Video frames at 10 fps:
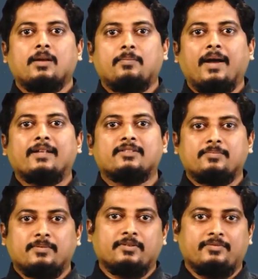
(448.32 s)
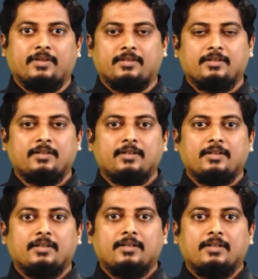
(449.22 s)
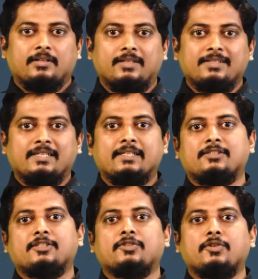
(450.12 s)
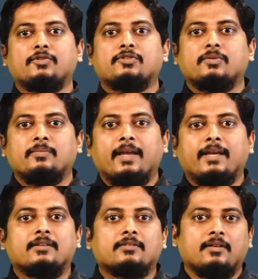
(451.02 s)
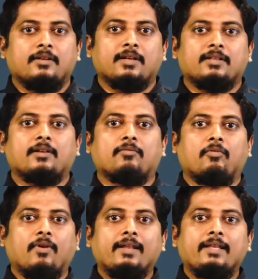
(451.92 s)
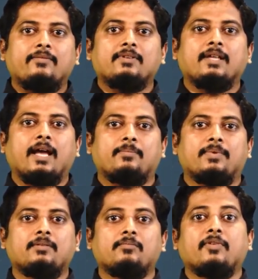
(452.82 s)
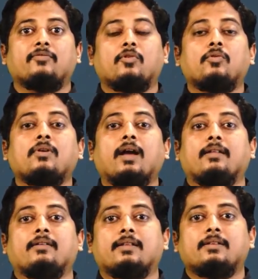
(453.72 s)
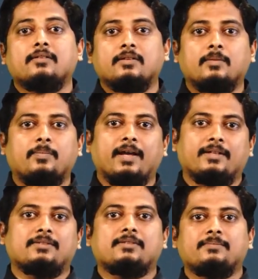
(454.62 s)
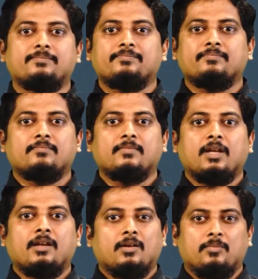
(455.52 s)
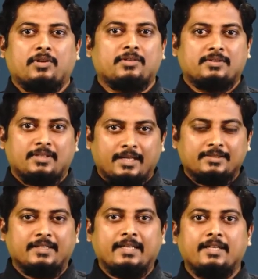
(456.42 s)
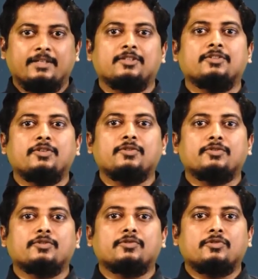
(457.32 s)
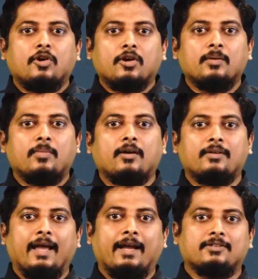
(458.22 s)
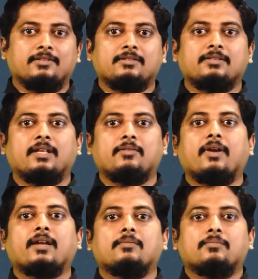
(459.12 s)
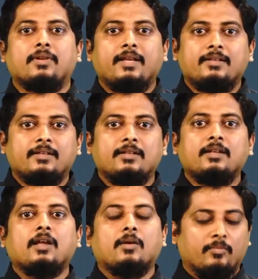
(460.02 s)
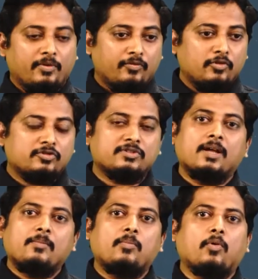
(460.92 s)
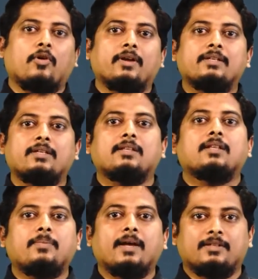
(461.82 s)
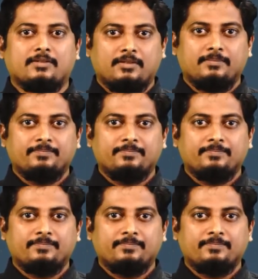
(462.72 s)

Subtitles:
Past perfect. This tense is used to make it clear that one event happened before another in the past. Precisely, it is used to talk about actions that were completed before some point in the past.